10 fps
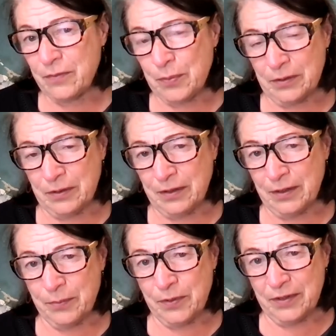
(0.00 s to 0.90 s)
building
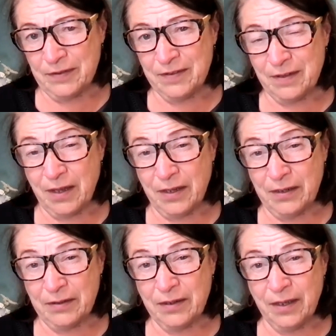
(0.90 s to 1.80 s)
up
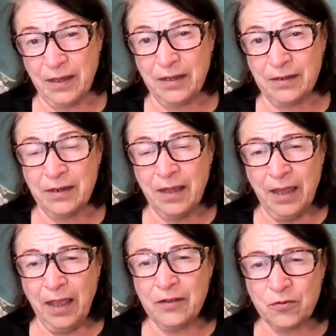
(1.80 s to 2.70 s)
inside. And
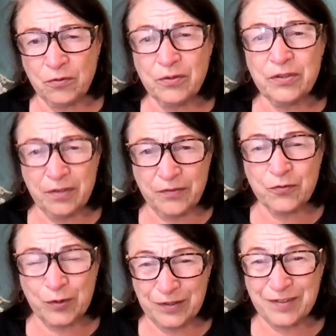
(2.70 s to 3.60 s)
during tough
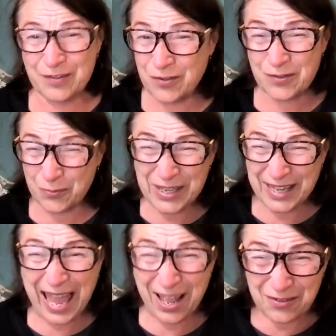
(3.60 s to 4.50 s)
transitions, we
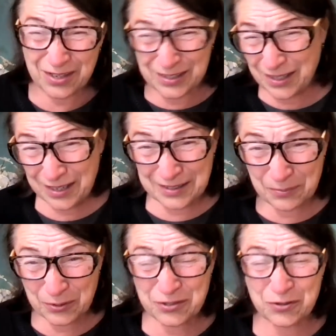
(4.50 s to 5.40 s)
have a lot of
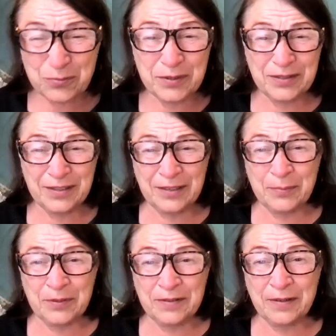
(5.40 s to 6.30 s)
pressure building up
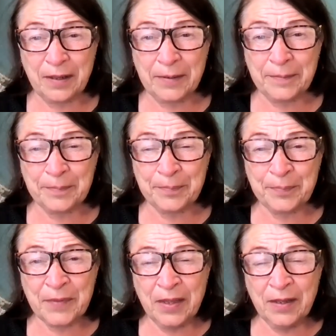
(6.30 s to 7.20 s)
inside.
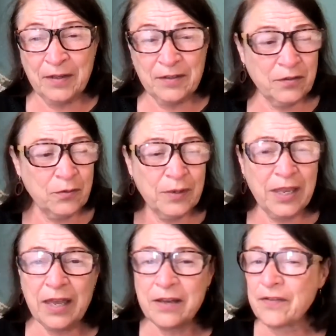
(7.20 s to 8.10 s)
So we
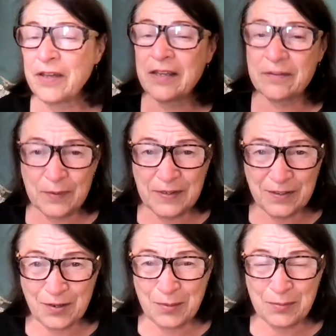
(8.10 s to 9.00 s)
have spending
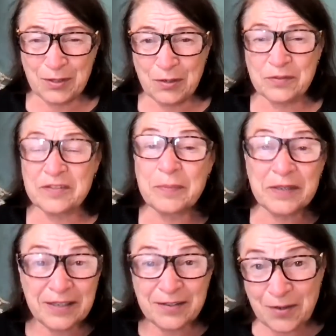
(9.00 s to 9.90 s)
time alone,
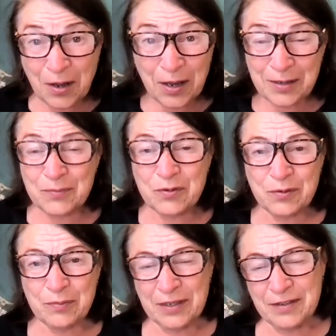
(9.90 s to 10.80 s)
spending time
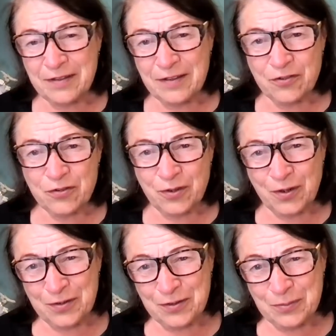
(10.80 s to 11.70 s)
doing meditation,
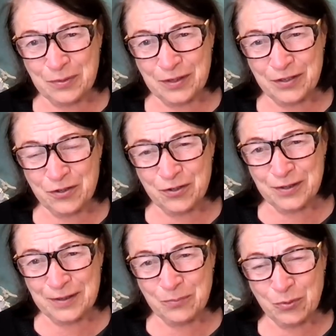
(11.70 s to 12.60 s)

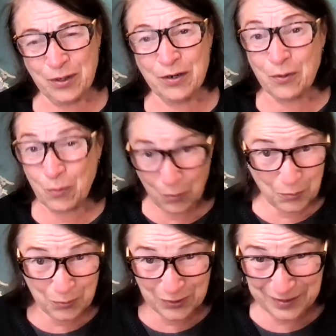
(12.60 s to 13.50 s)
contemplation, prayer, or
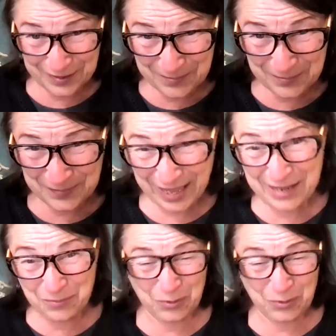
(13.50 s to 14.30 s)
breathing, I